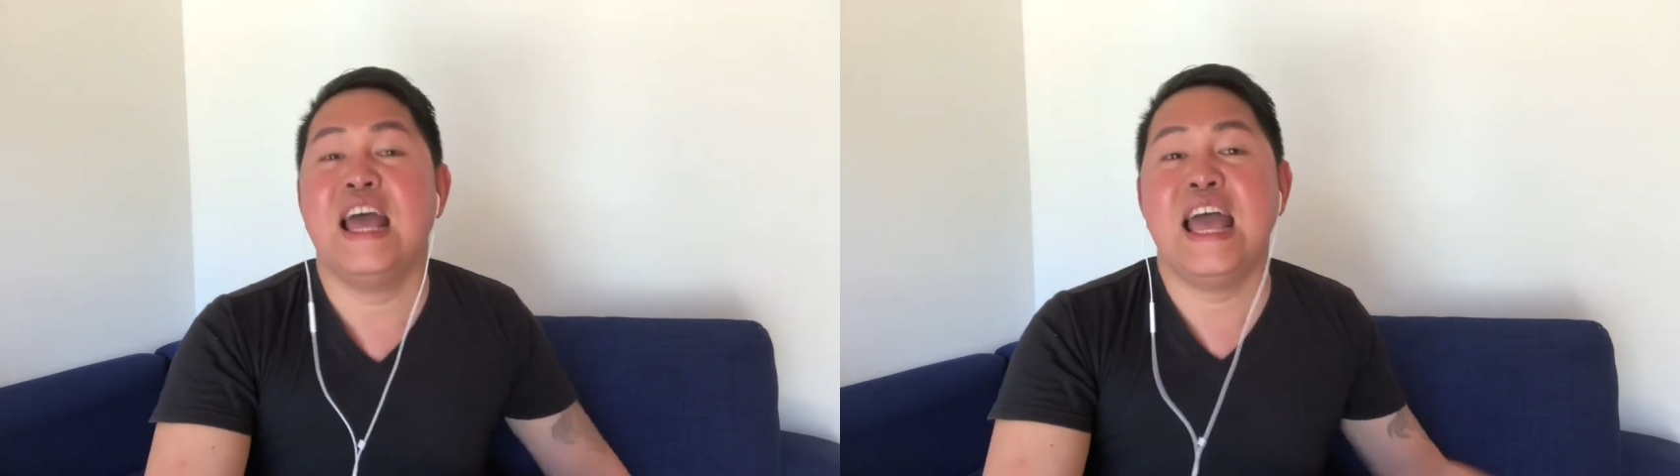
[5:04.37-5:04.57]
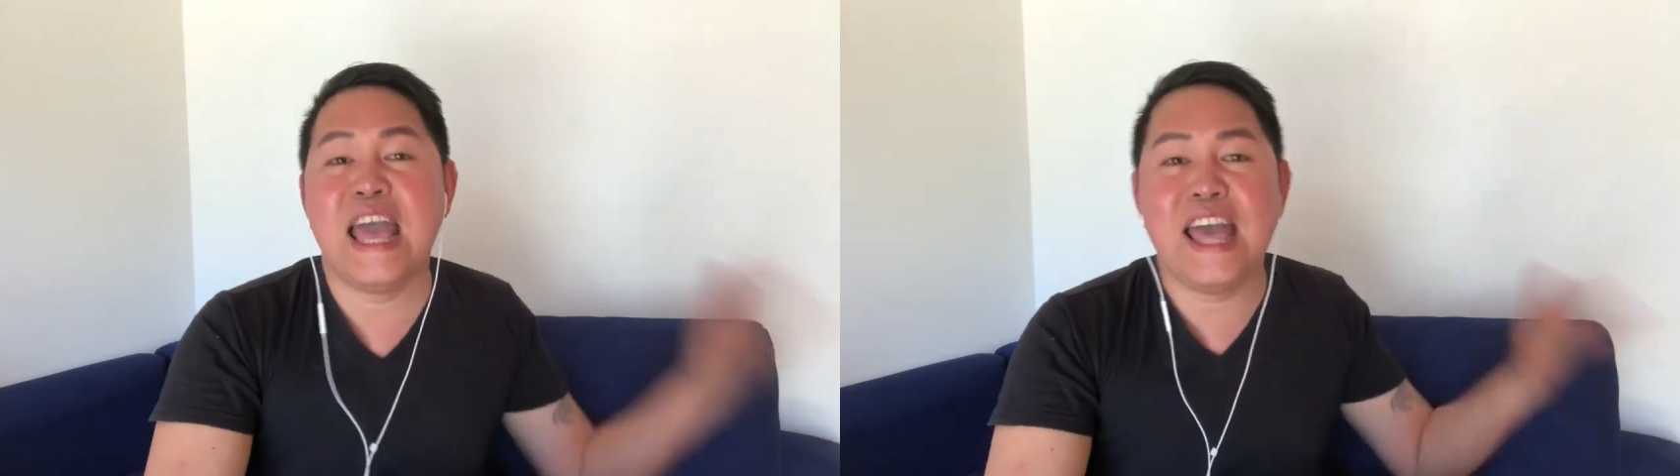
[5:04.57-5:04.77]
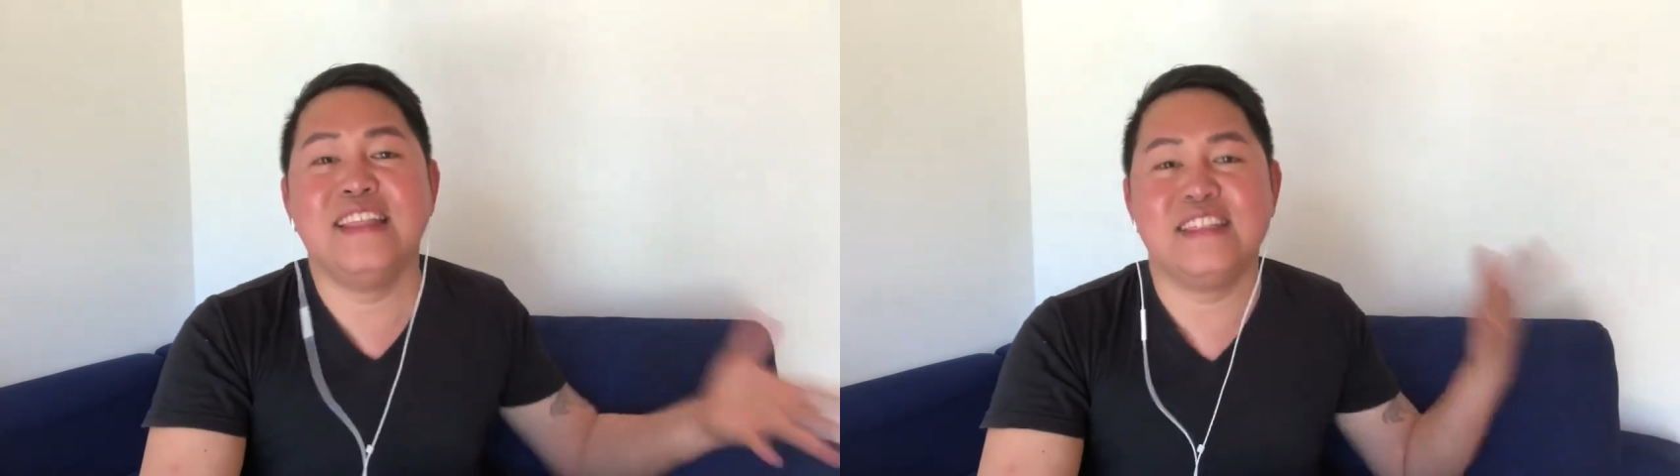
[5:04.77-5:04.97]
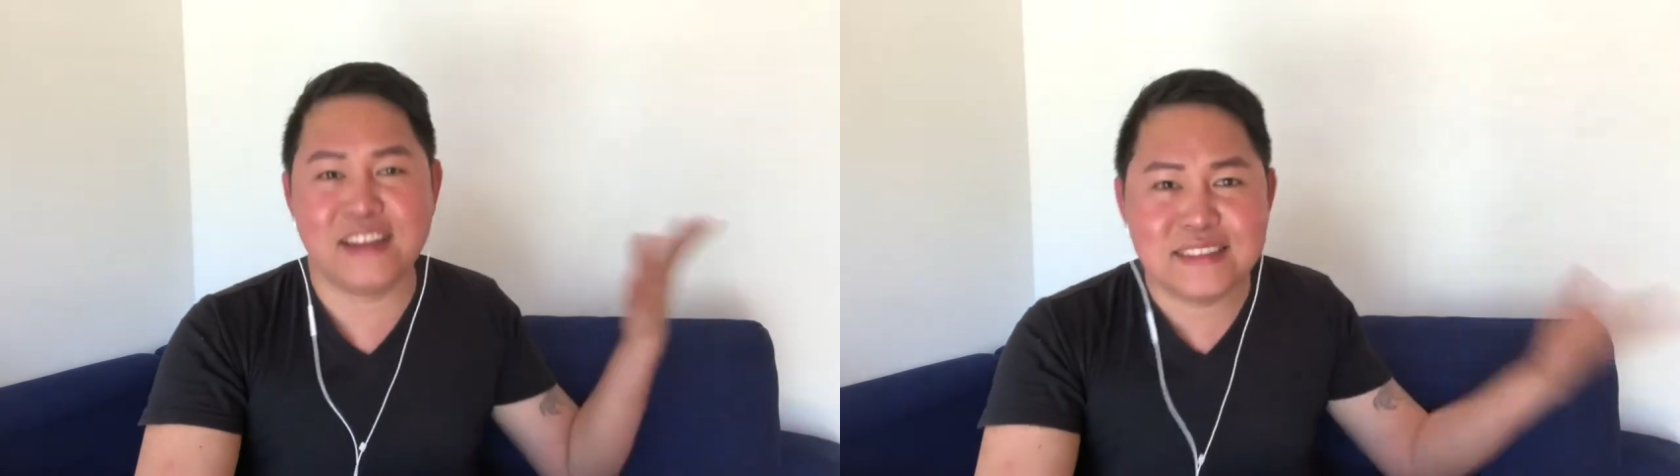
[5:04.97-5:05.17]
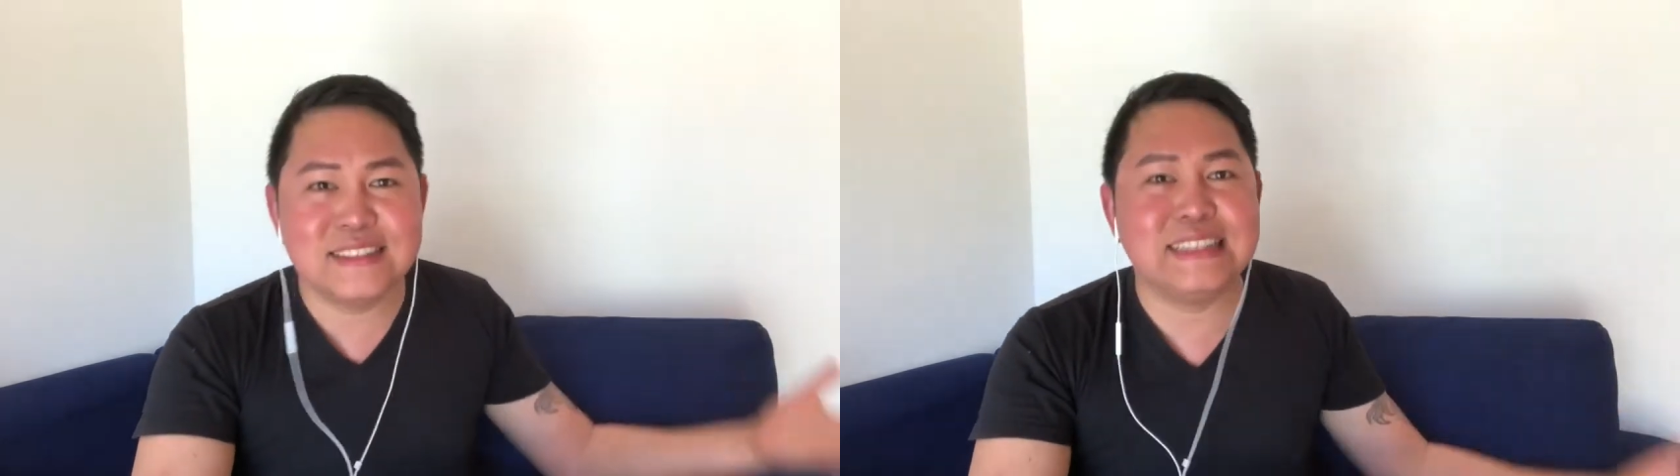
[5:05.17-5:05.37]
and
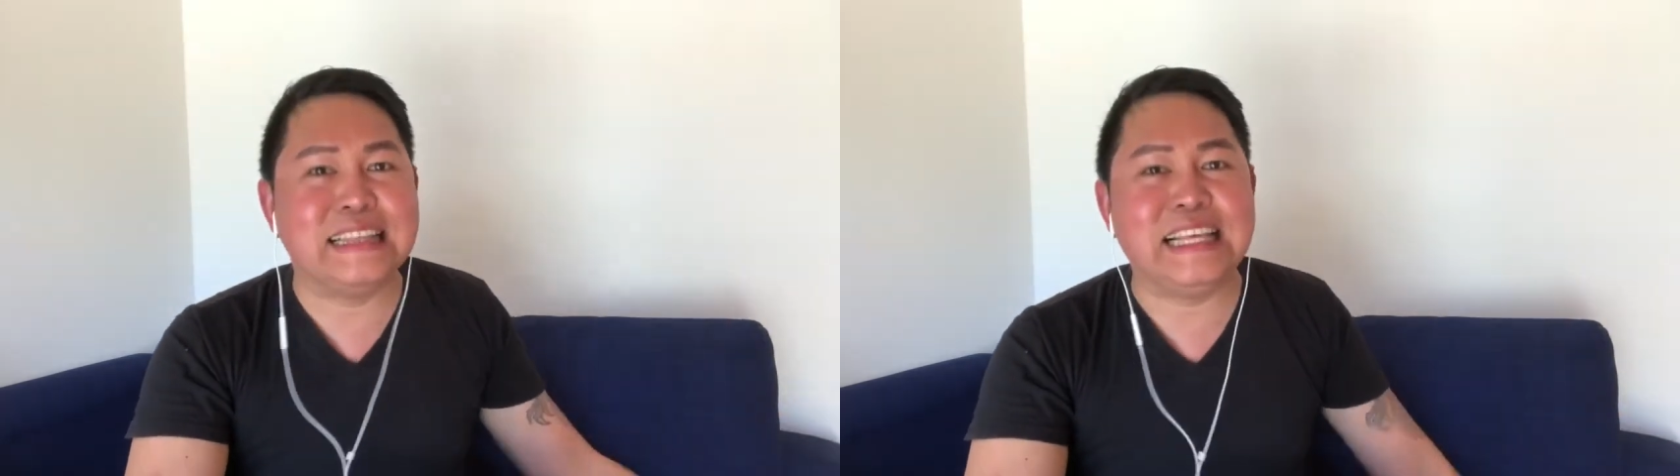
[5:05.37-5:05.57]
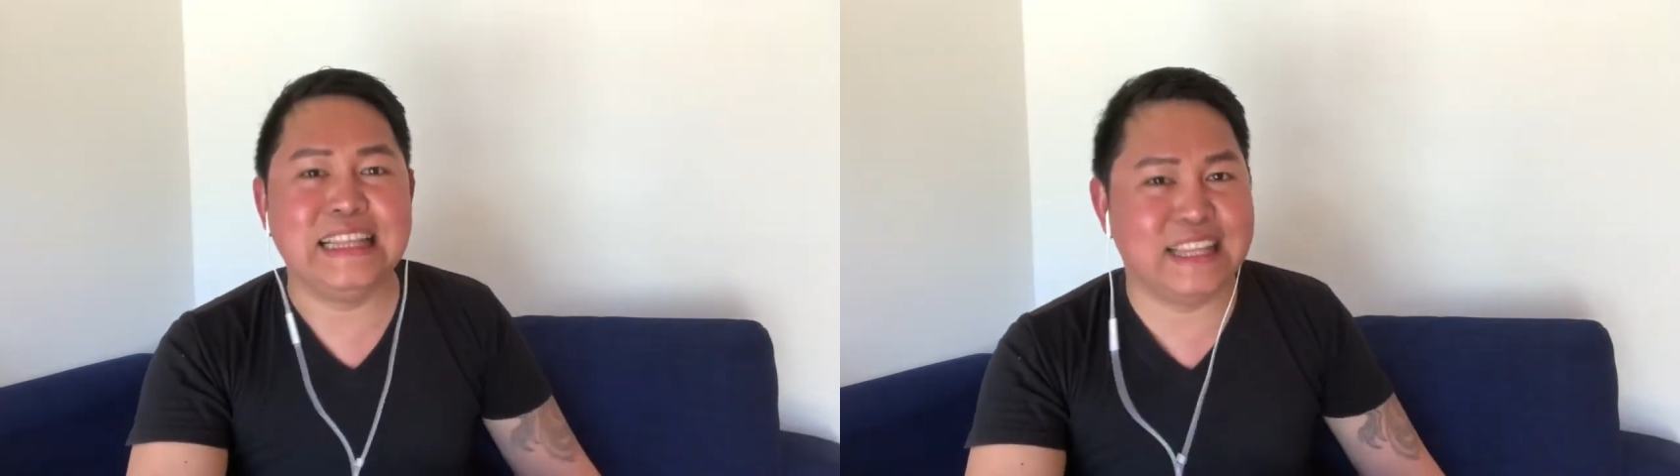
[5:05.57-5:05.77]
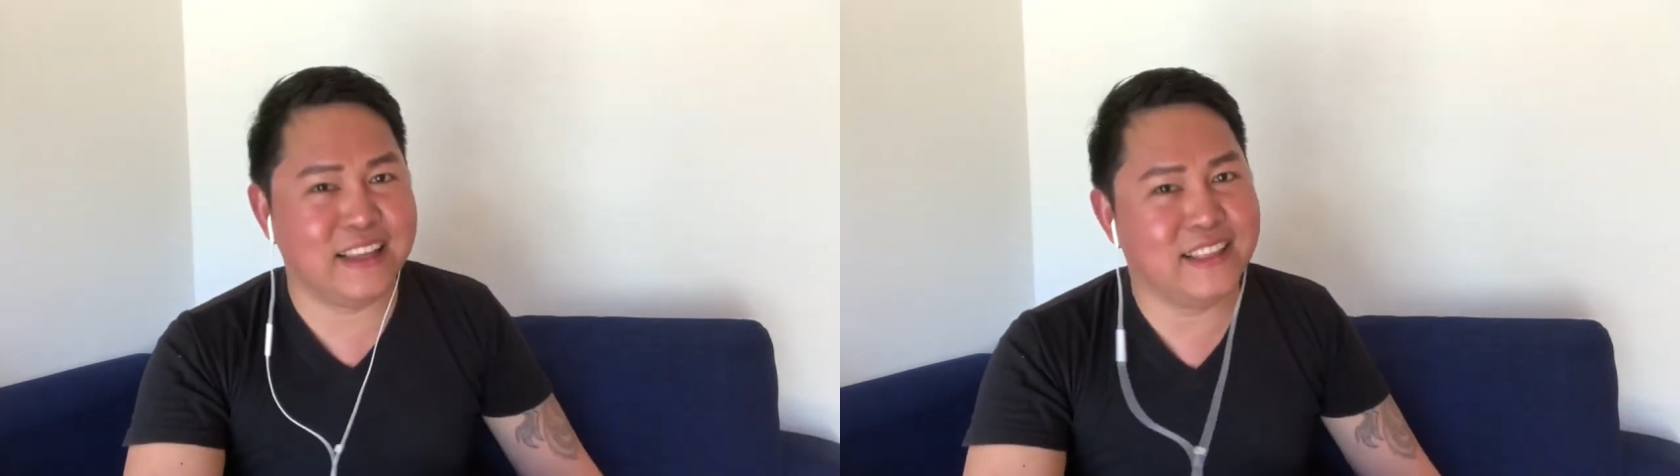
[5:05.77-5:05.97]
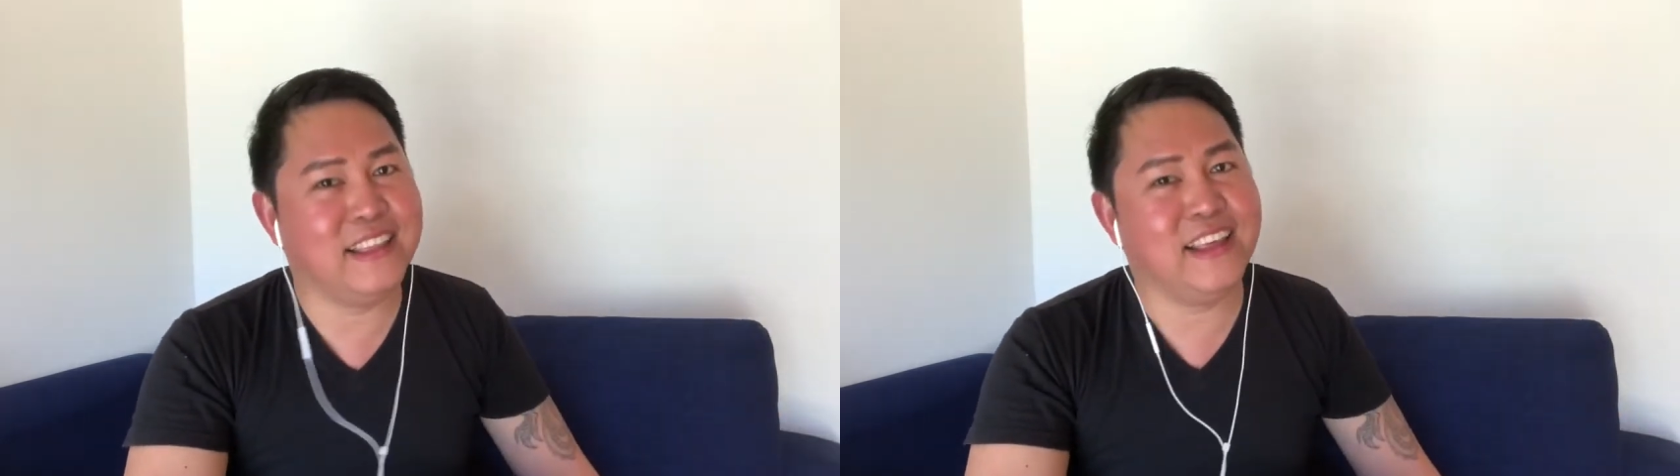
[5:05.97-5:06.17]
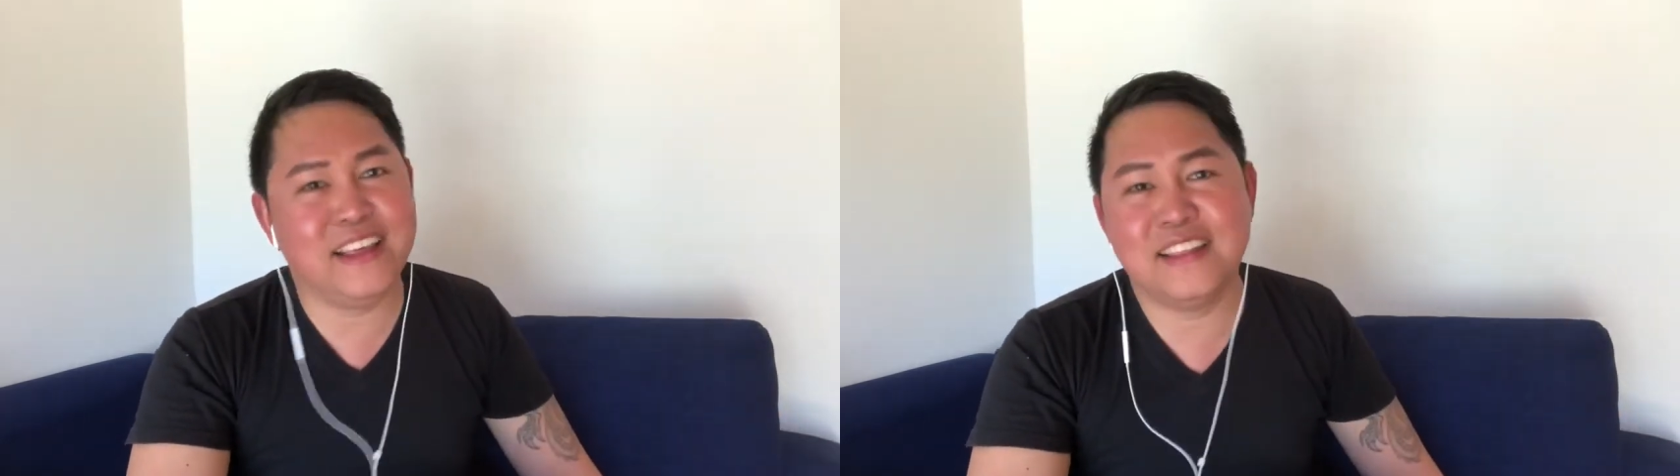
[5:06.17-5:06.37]
translated
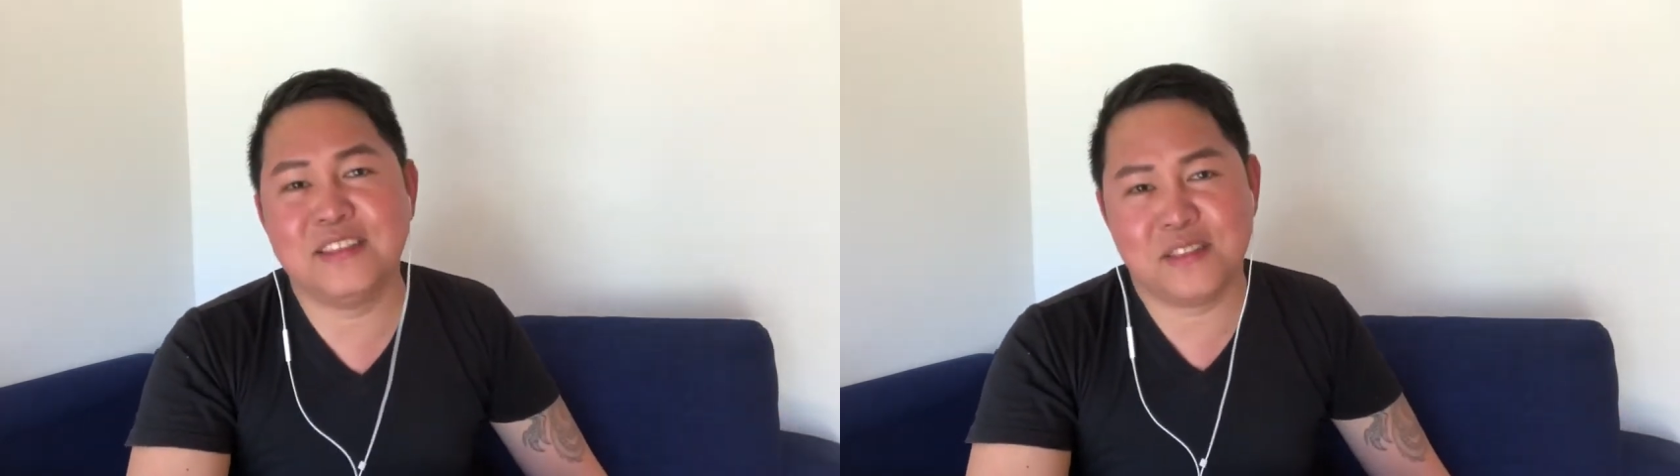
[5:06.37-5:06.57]
it